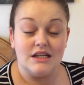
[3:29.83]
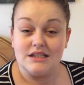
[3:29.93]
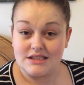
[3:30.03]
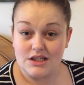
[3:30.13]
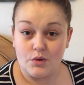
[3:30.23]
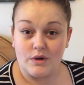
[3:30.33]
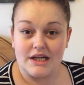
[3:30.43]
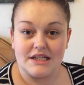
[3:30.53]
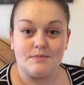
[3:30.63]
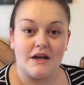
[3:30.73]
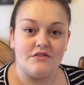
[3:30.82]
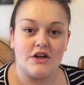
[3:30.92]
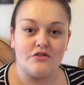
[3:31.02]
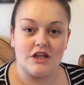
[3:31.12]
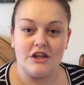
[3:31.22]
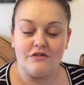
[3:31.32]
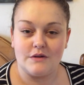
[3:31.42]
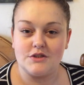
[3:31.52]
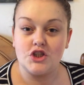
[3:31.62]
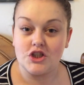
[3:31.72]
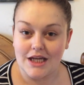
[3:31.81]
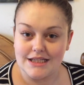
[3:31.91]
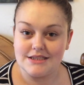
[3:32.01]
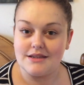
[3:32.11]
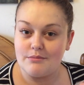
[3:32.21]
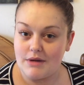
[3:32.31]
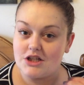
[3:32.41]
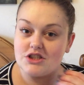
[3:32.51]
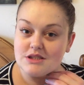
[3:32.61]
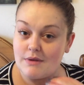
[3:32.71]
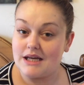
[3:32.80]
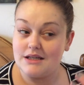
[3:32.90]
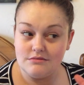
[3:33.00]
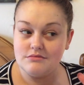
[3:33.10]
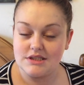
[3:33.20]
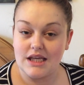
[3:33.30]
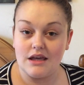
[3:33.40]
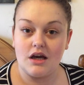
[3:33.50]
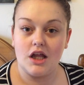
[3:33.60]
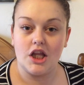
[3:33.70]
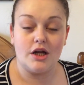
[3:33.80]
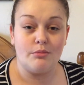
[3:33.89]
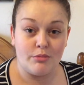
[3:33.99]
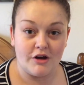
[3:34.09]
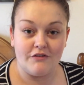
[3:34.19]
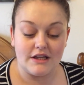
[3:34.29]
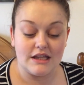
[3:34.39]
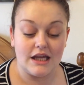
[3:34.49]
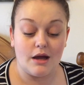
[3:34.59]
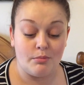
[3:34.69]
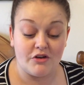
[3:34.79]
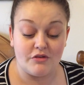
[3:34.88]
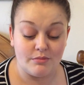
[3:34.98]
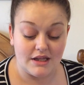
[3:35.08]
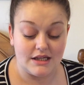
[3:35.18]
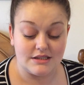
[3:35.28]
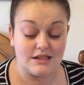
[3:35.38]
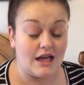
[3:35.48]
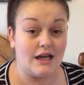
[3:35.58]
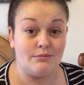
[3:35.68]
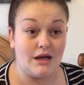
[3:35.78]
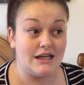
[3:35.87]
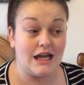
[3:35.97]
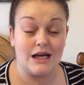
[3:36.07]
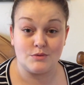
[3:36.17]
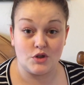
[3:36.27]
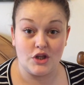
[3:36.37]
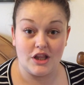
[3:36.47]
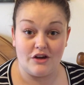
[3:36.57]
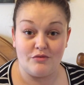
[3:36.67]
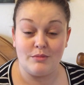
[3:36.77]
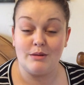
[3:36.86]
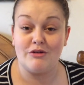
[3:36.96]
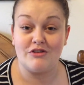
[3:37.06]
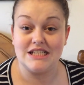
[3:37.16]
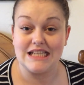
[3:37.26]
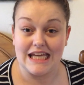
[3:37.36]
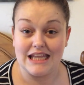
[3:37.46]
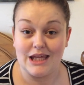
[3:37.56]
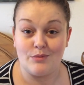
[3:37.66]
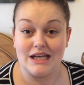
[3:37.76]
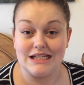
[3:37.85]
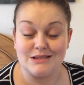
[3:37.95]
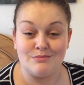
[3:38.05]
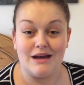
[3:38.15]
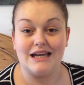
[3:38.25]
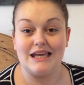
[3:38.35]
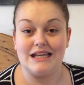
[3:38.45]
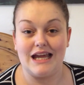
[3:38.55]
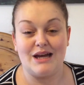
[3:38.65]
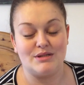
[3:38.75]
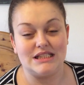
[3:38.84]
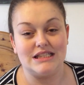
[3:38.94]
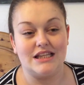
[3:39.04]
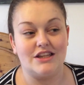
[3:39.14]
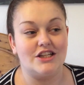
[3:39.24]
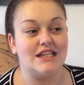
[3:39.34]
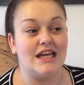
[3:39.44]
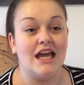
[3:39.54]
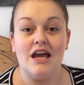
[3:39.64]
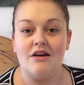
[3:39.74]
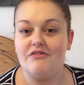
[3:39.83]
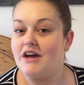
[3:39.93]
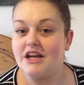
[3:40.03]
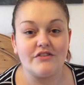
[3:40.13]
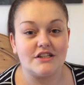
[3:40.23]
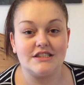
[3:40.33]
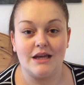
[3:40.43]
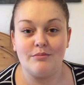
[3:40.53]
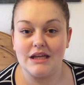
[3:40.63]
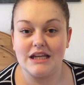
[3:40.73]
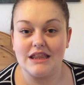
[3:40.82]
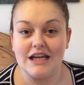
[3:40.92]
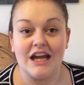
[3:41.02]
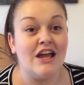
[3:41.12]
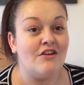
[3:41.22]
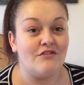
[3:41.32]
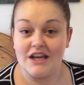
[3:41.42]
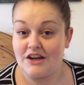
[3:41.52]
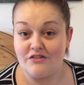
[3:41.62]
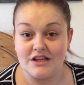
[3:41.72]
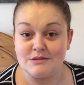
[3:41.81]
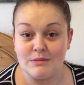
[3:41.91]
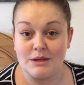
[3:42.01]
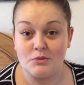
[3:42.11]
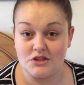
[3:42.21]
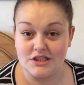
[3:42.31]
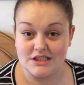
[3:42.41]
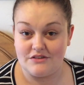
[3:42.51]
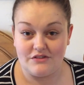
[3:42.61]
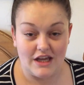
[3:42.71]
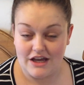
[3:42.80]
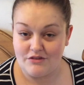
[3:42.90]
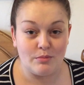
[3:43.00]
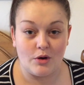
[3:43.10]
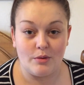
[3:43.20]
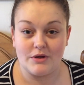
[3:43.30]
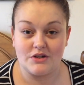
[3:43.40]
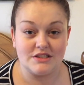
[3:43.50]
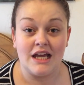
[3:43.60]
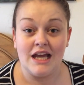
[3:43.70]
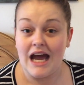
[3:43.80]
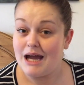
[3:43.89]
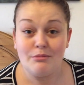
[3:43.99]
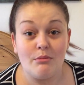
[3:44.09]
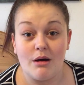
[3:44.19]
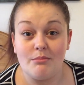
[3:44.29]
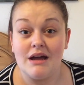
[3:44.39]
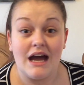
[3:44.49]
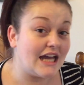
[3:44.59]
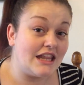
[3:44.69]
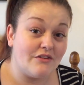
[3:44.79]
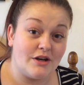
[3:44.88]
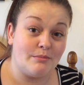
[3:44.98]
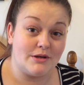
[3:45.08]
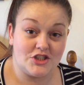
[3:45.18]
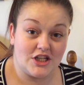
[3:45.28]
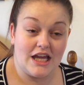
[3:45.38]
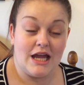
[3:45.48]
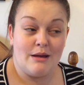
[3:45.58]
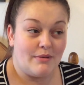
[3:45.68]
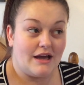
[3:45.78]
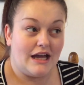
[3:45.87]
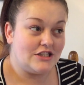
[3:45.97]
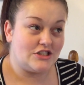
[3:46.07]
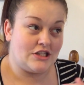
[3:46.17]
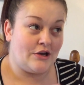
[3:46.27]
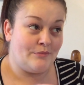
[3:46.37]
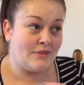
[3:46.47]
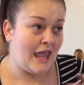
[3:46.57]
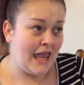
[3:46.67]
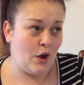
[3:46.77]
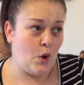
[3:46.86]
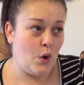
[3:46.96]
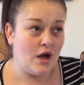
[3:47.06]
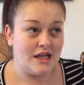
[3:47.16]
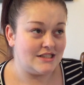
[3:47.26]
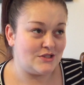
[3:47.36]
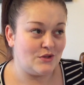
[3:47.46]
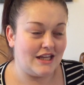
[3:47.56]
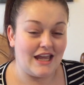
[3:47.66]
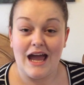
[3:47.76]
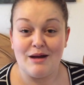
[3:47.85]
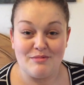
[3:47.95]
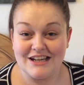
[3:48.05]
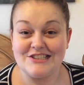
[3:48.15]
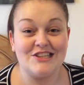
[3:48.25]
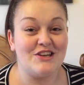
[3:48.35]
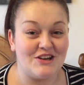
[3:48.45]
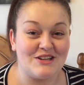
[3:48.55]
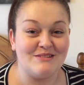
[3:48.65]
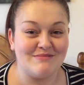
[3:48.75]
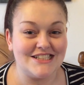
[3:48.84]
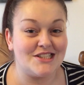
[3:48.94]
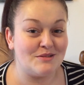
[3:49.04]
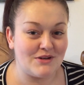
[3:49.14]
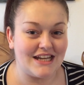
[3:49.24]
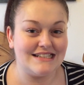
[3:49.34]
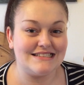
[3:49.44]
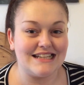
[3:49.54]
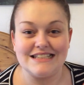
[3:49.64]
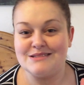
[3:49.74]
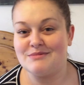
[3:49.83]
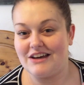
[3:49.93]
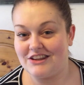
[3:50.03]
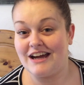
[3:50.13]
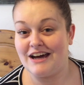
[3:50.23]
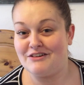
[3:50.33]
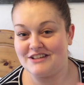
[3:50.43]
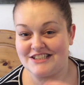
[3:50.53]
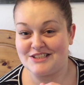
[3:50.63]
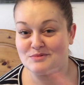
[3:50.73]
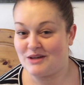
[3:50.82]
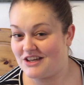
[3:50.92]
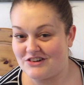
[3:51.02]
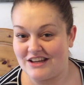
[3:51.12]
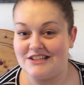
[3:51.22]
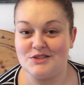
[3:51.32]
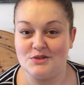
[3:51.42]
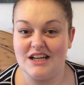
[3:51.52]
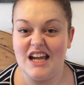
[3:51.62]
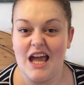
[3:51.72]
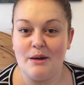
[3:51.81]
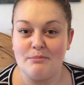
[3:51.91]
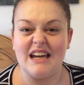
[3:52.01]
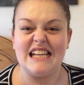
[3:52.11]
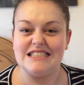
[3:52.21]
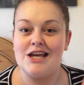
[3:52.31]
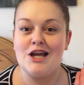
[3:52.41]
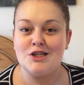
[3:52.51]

Still works, but I've never really found a shade that matches my skin colour perfectly. Apart from this, I'm in absolute love. Me and my friend Ailey went into MAC in Aberdeen the other day. Very first time being in there, very first MAC product I've ever bought, because I'm a mum, I live on a budget, but I just thought, hey ho, it's only, I'm actually not going to mention the price as my other half is just waiting around the door, but it's